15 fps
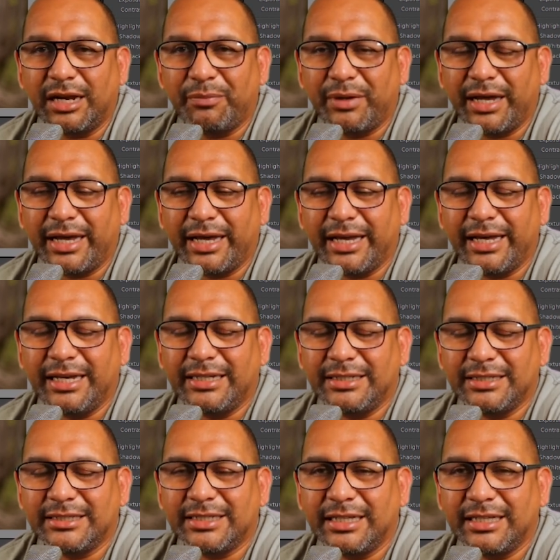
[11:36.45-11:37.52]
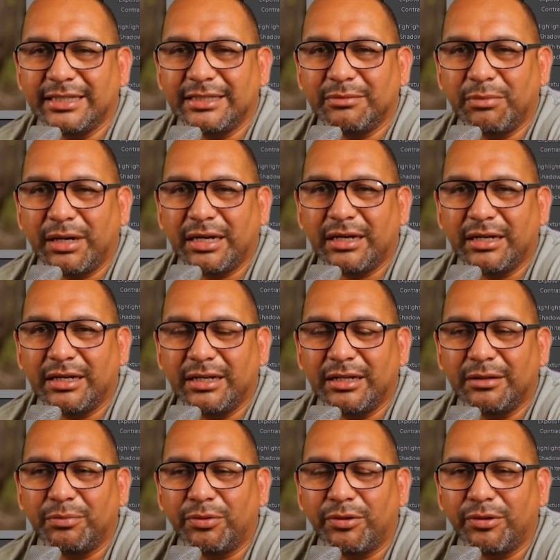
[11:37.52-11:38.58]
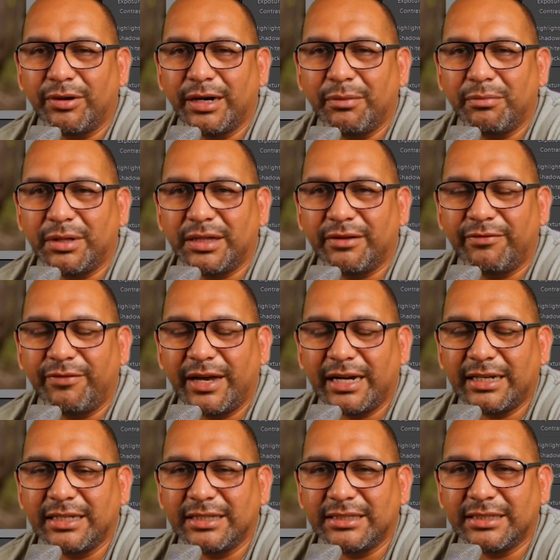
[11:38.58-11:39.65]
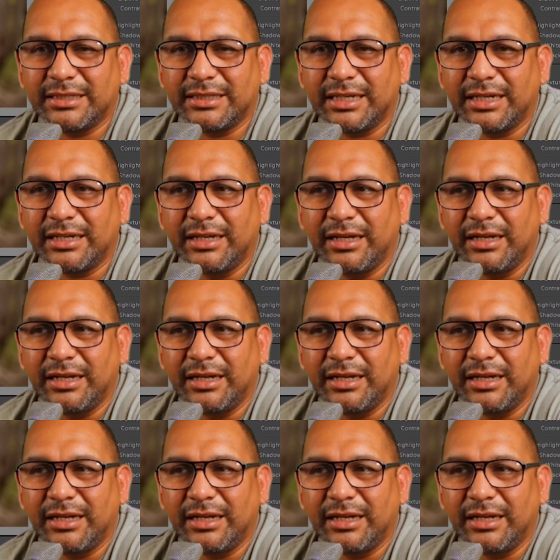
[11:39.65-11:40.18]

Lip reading: I mean, I hate to say this about another program, but the fact is that